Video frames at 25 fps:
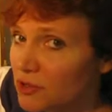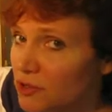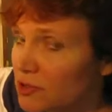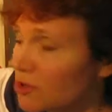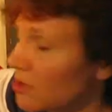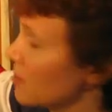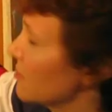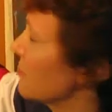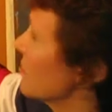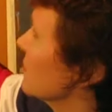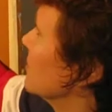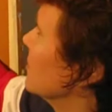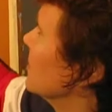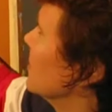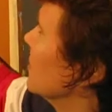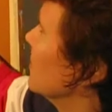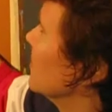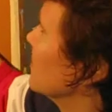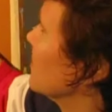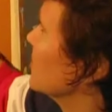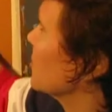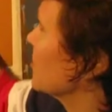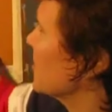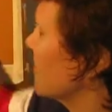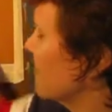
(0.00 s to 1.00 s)
darker than
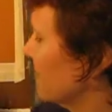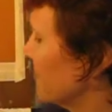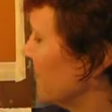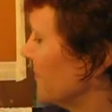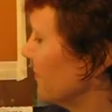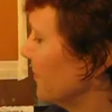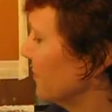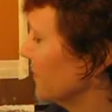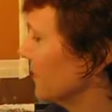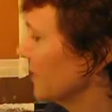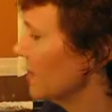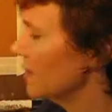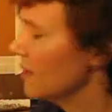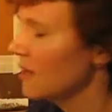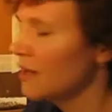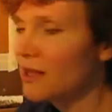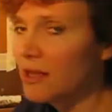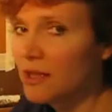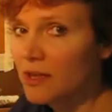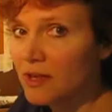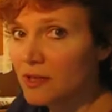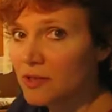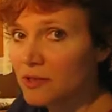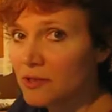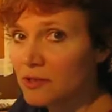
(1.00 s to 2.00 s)
this one.
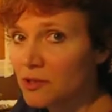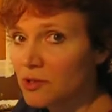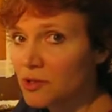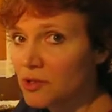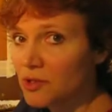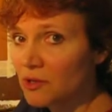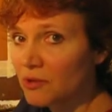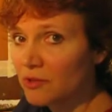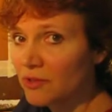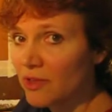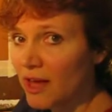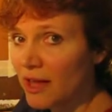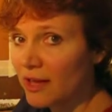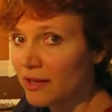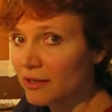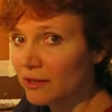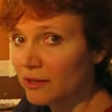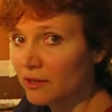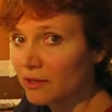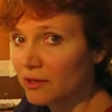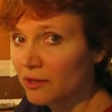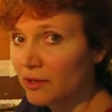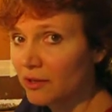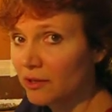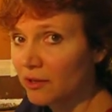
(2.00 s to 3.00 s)
So that
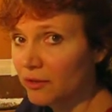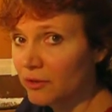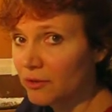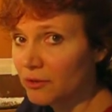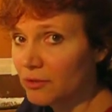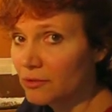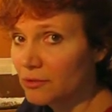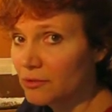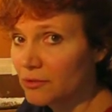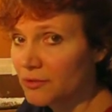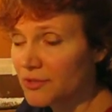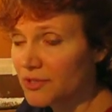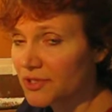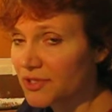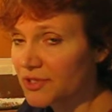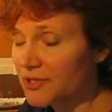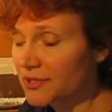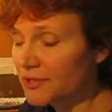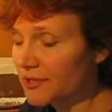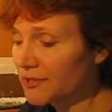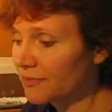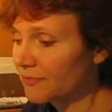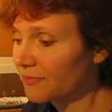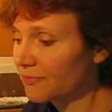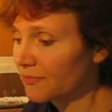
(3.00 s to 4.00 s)
concludes
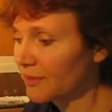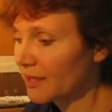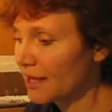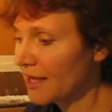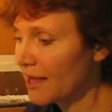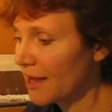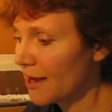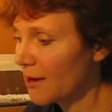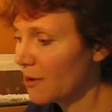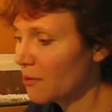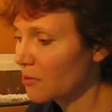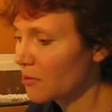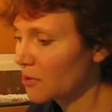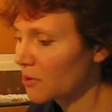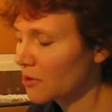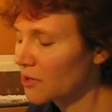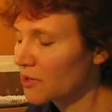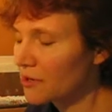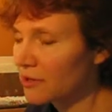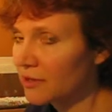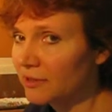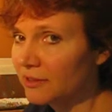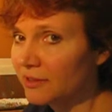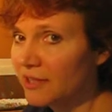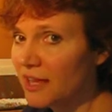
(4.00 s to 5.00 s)
our
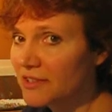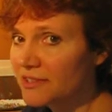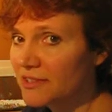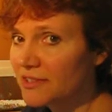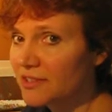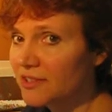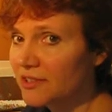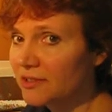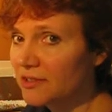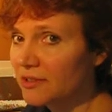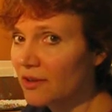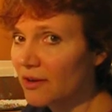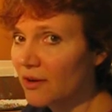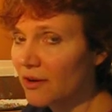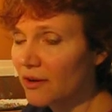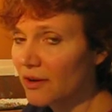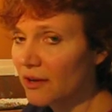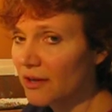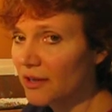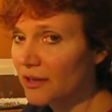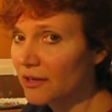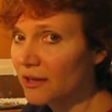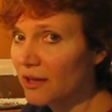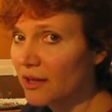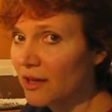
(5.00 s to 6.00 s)
lesson
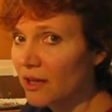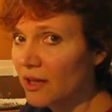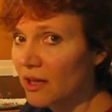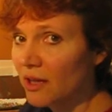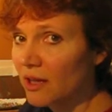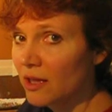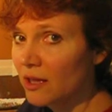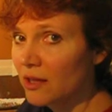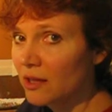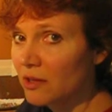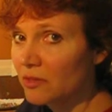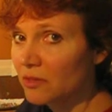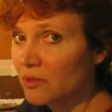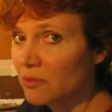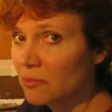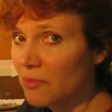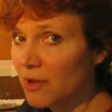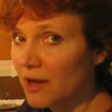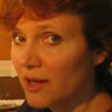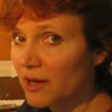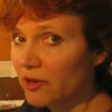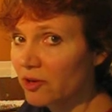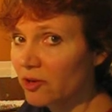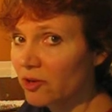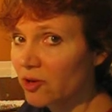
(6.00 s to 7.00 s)
on the
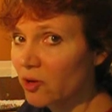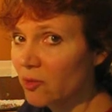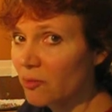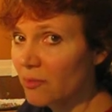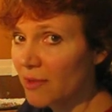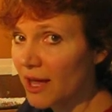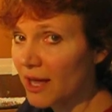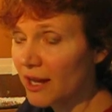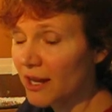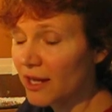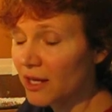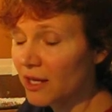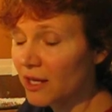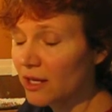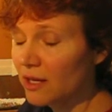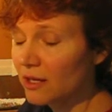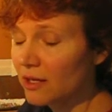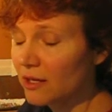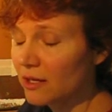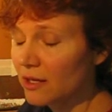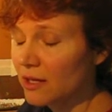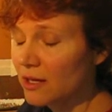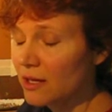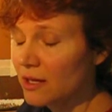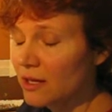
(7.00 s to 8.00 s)
monochromatic
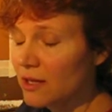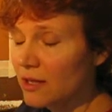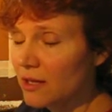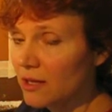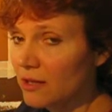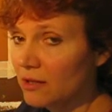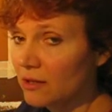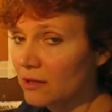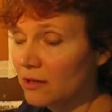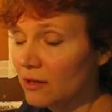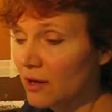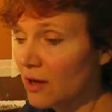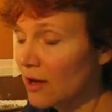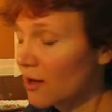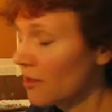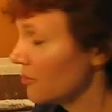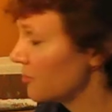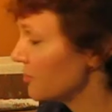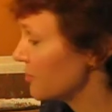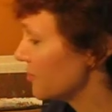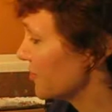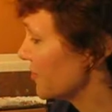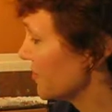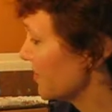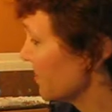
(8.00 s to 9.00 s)
color
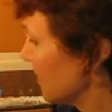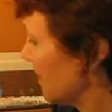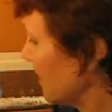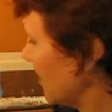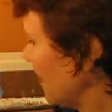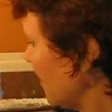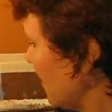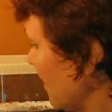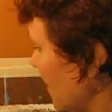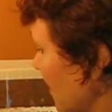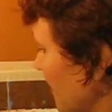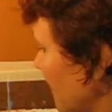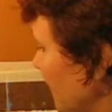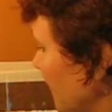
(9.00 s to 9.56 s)
scale.